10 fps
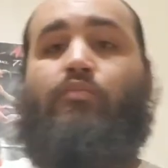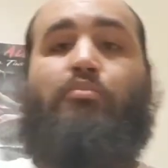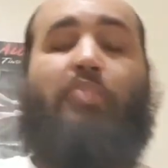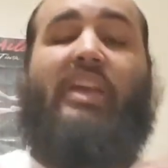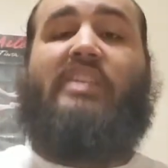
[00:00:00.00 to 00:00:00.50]

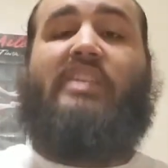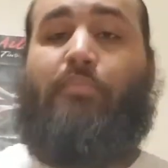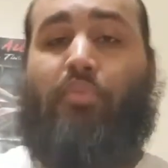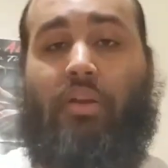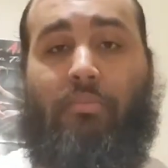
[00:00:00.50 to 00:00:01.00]
being the
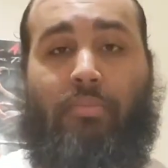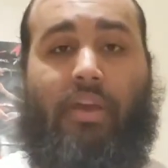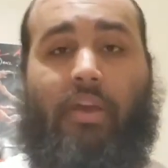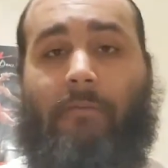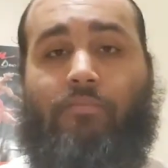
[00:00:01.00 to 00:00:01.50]
supreme
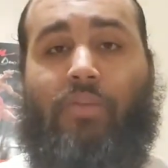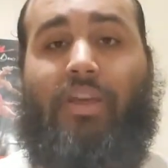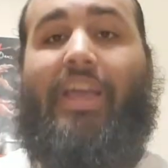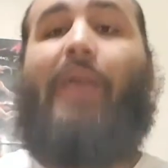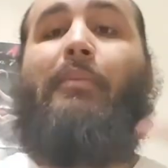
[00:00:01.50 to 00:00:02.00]
being,
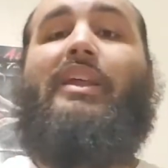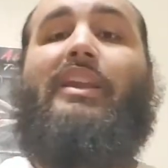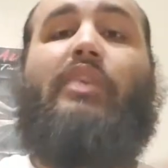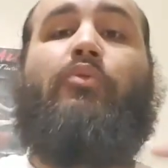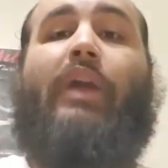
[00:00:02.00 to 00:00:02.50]

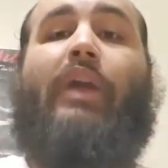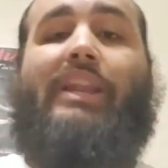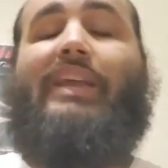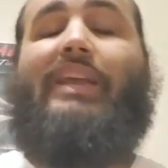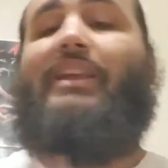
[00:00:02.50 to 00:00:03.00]
eminently
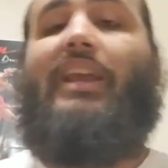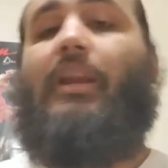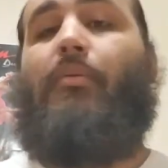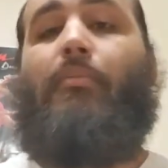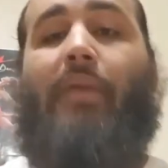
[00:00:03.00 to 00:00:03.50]
reigning in the
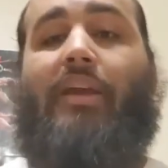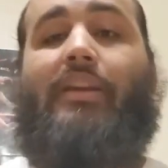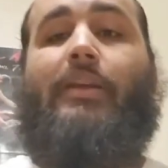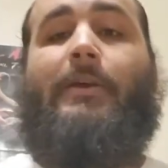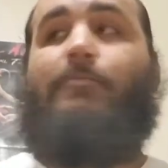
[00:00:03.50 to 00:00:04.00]
kingdom of
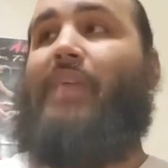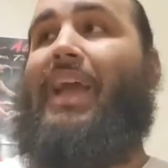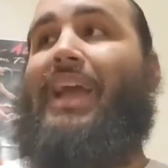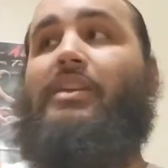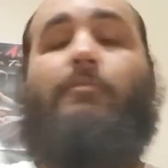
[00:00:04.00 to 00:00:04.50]
men,
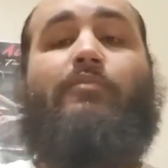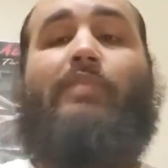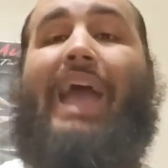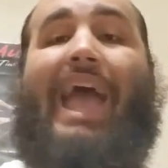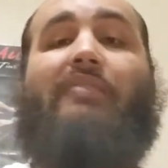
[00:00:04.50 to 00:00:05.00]
and
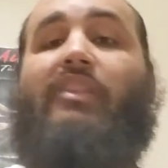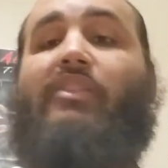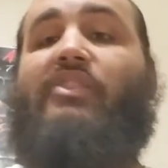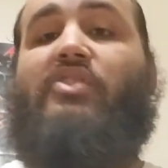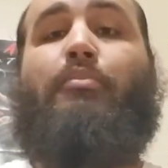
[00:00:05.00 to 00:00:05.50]
having
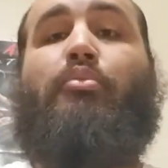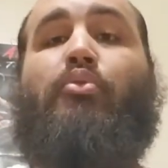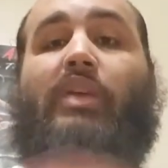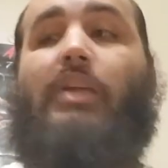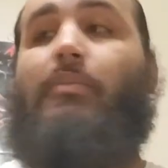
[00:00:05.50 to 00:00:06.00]
the
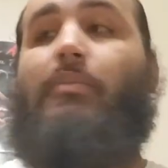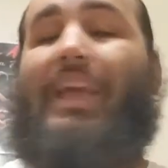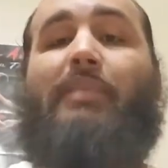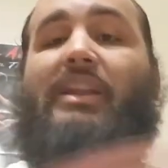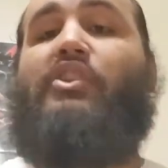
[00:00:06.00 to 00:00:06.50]
supreme
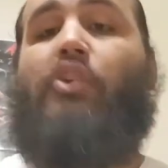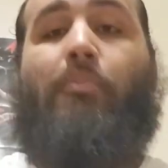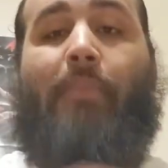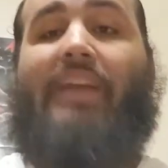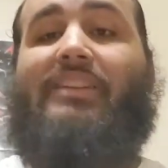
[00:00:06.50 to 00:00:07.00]
eminent
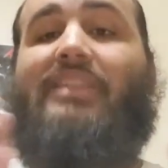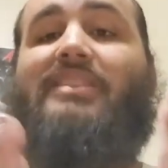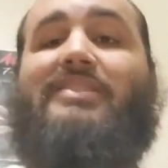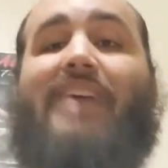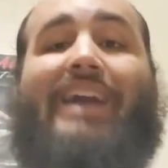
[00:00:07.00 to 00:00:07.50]
domain to
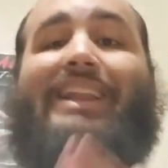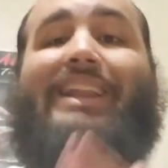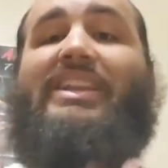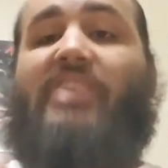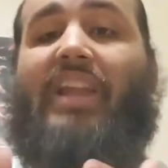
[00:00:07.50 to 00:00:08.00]
decide
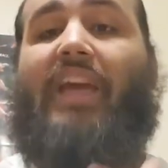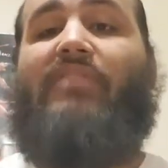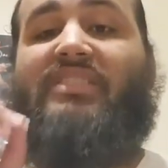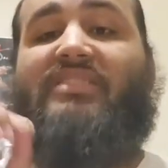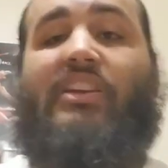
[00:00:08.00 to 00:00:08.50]
each and
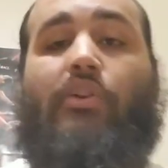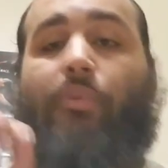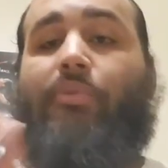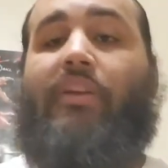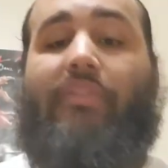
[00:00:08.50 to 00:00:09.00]
every
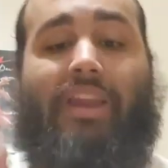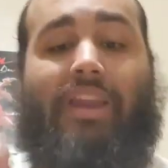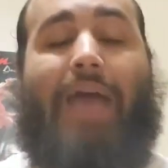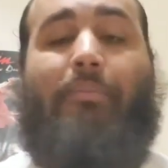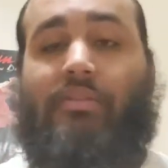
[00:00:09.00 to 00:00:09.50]
single thing that
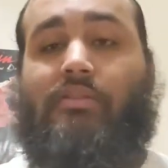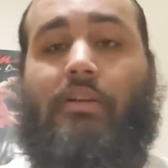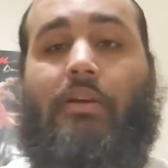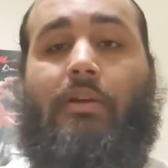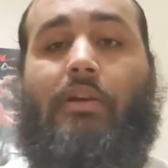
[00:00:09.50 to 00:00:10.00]
happens,
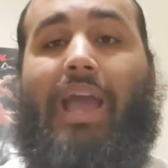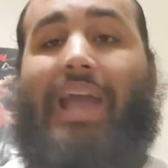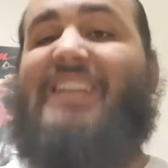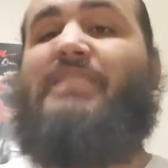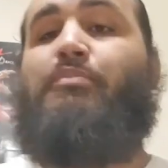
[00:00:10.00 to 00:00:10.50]

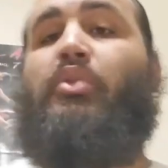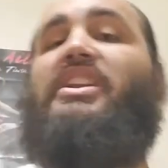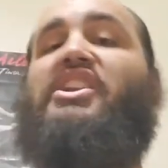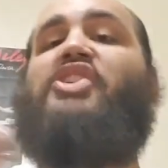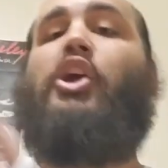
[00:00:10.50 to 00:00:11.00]
and has
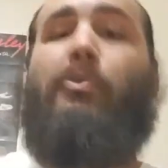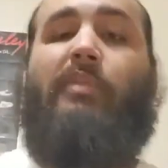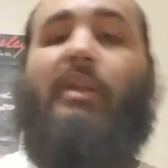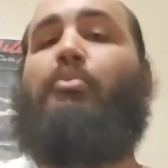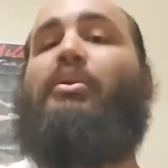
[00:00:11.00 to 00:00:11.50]

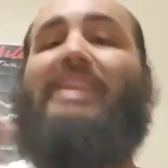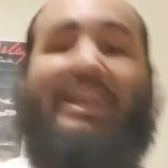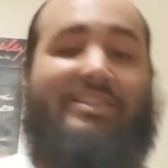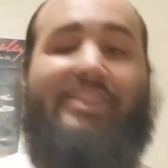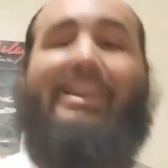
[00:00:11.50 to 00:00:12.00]
predetermined and
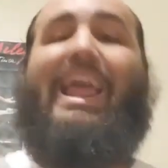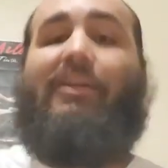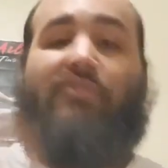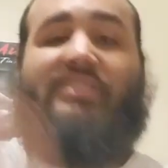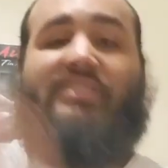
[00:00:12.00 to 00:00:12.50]
predestined
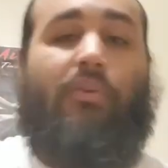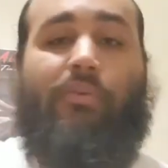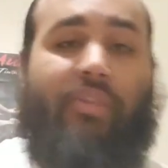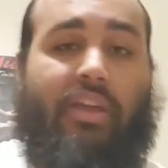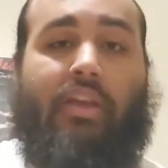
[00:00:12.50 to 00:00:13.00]
every single
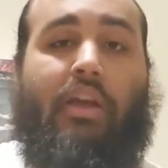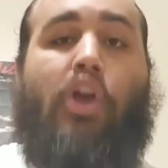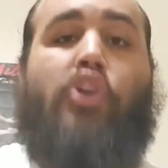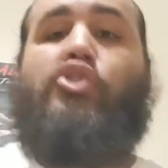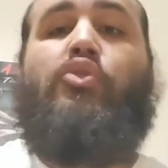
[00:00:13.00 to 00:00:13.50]
thing
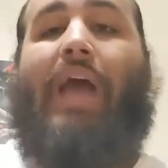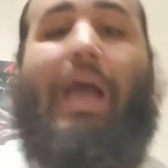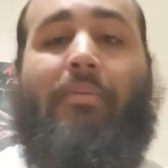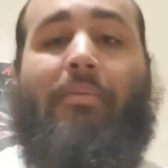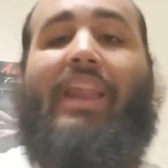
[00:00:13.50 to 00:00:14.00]
to
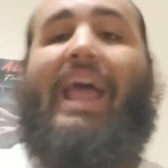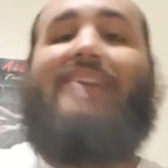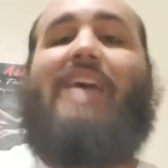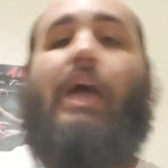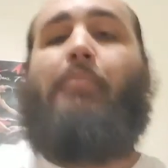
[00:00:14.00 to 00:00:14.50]
happen that
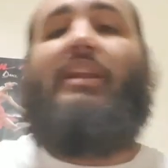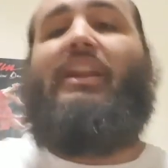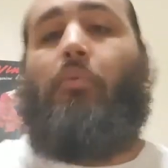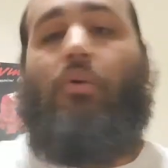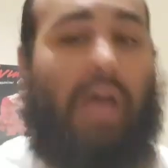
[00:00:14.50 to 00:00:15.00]
has happened and
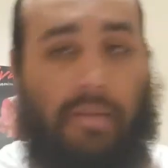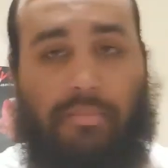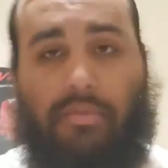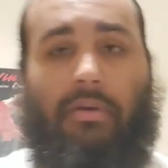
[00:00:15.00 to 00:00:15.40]
that will happen.